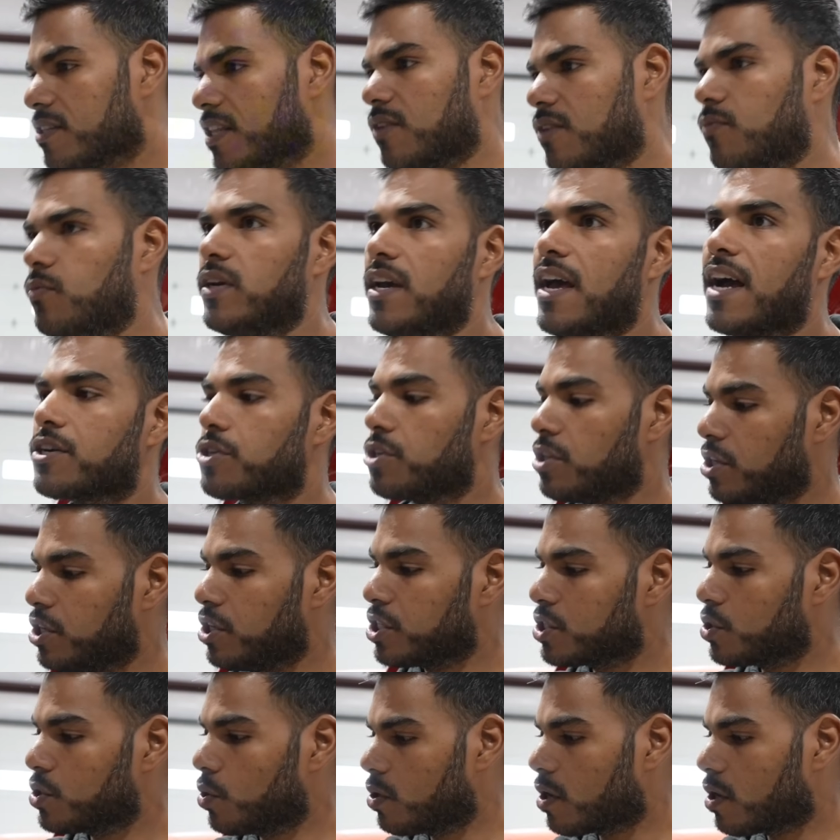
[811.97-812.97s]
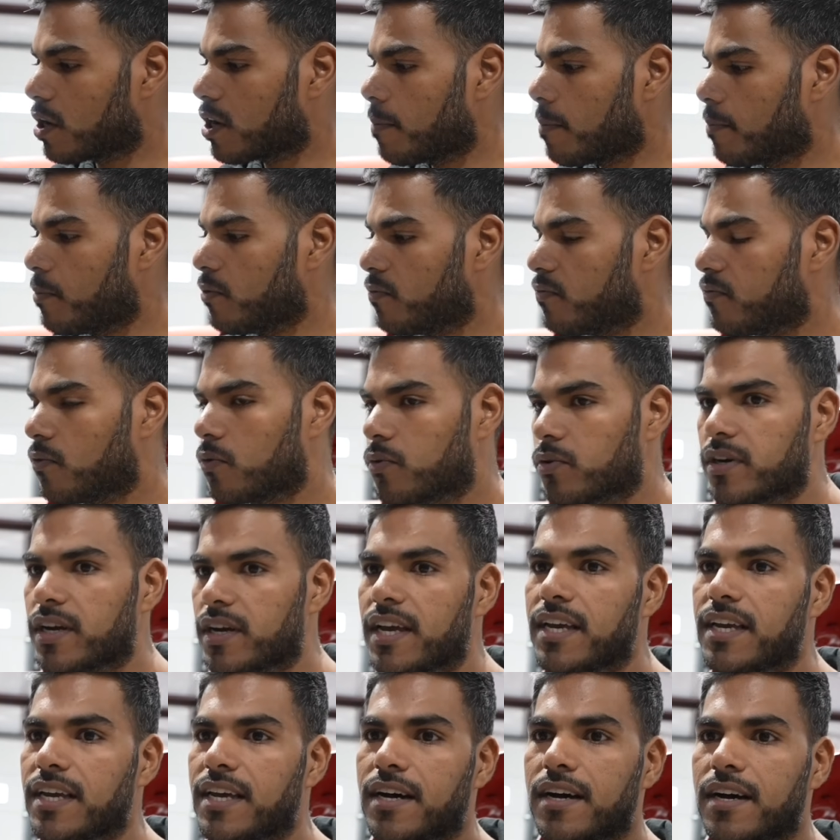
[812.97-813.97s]
Like we actually sold a couple for
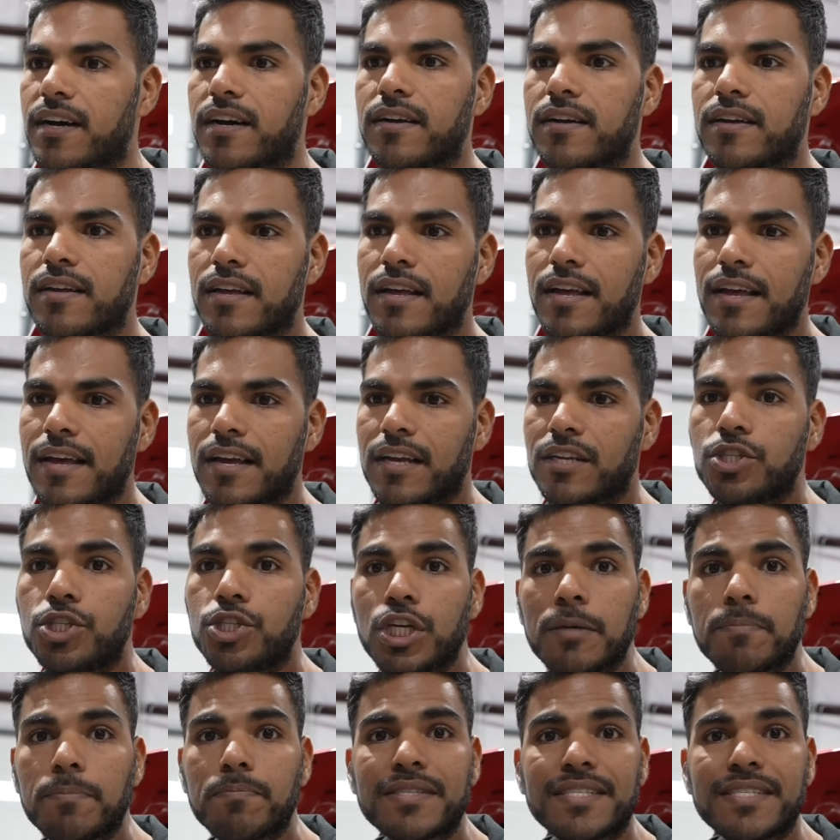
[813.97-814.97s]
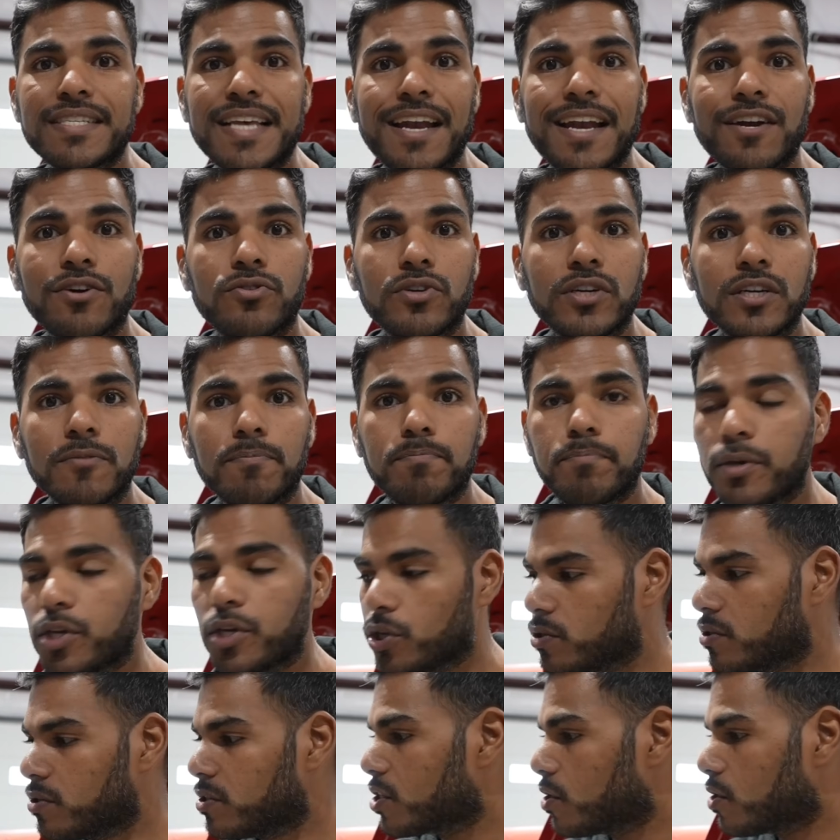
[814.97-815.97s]
a Jeep sandrail build.